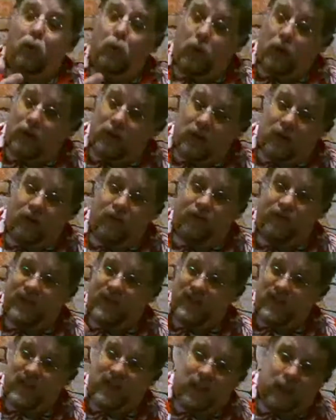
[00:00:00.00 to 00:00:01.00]
are a little
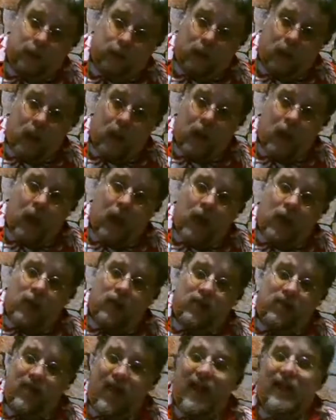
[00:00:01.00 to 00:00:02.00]
physically
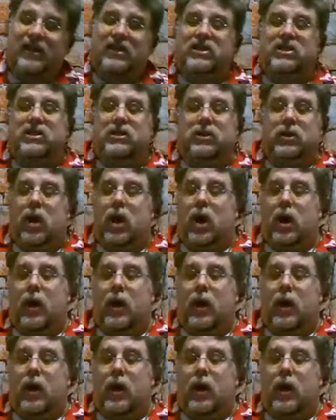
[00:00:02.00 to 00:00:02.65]
less